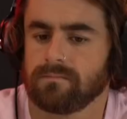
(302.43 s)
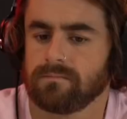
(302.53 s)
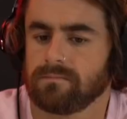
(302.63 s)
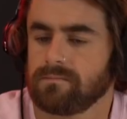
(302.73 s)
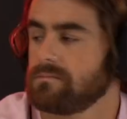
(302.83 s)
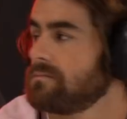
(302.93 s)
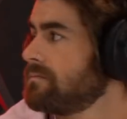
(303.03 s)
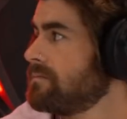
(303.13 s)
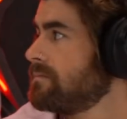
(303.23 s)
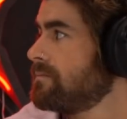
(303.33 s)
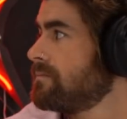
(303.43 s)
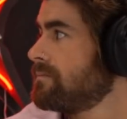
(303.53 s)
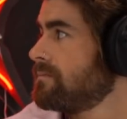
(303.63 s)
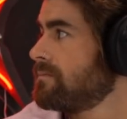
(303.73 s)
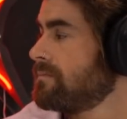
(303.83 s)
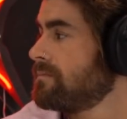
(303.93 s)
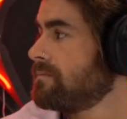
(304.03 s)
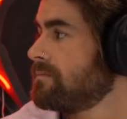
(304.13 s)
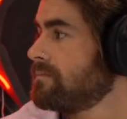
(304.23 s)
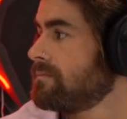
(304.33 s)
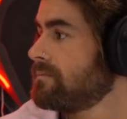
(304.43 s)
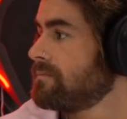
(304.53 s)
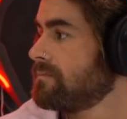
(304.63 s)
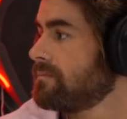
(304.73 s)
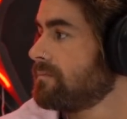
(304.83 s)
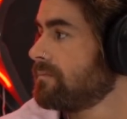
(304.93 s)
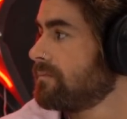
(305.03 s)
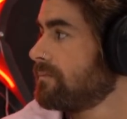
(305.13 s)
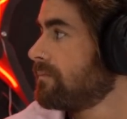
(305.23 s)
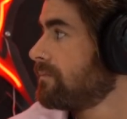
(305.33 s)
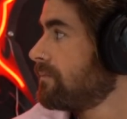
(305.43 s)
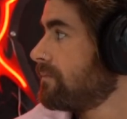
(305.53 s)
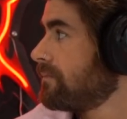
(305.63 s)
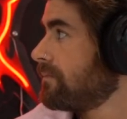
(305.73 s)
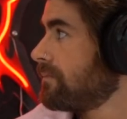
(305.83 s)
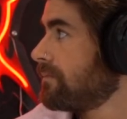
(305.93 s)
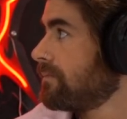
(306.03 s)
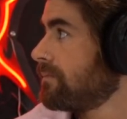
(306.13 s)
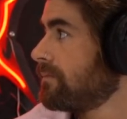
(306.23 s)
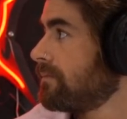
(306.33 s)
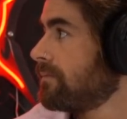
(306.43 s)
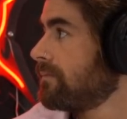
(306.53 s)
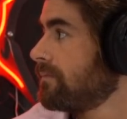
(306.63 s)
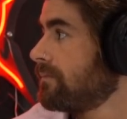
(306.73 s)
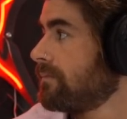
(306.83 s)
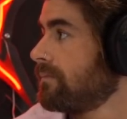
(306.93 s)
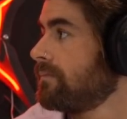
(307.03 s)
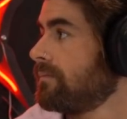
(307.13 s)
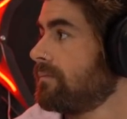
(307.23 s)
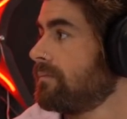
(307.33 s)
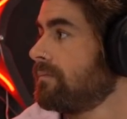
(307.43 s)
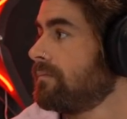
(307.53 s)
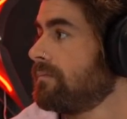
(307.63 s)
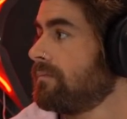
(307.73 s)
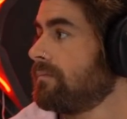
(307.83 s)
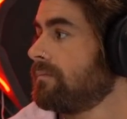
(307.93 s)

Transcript: [no speech]